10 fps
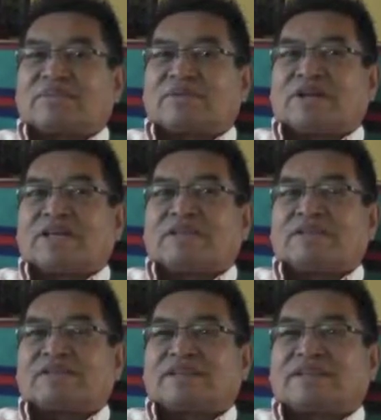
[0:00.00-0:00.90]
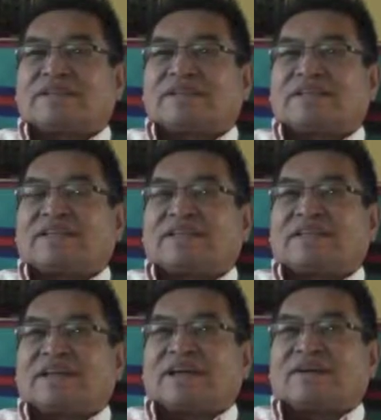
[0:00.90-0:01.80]
Labray, and then
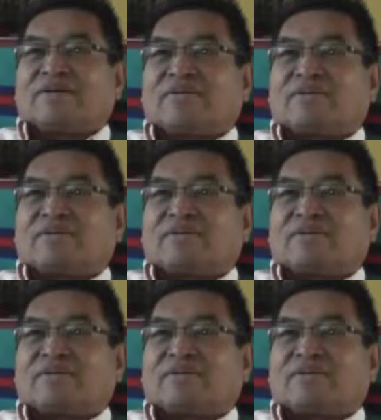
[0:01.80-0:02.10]
I